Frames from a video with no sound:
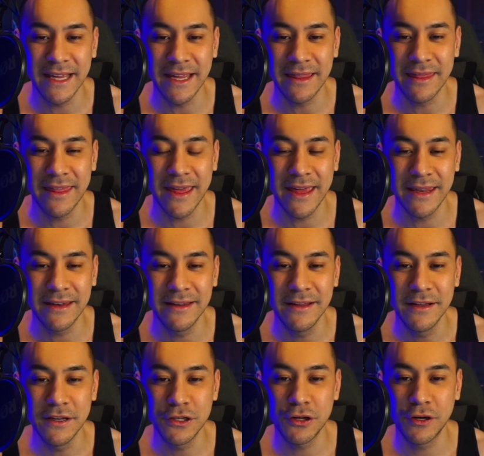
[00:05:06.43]
and then
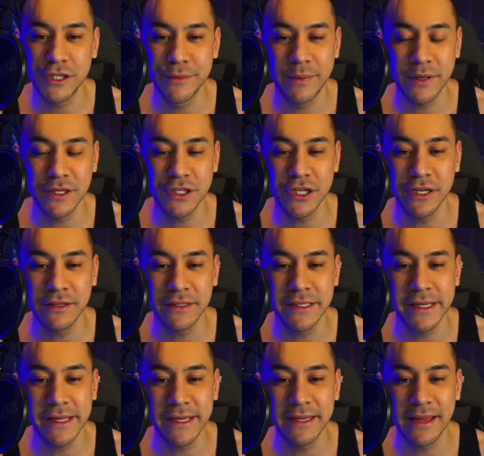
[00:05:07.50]
Charjabug shielded it,